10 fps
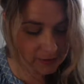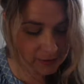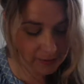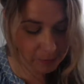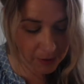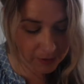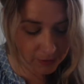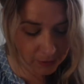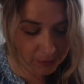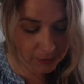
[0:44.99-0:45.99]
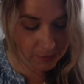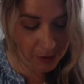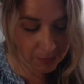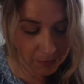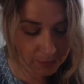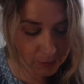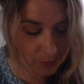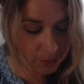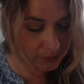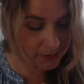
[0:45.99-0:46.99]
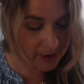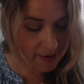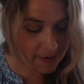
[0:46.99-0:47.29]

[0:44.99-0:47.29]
and splashed onto the marble floors, the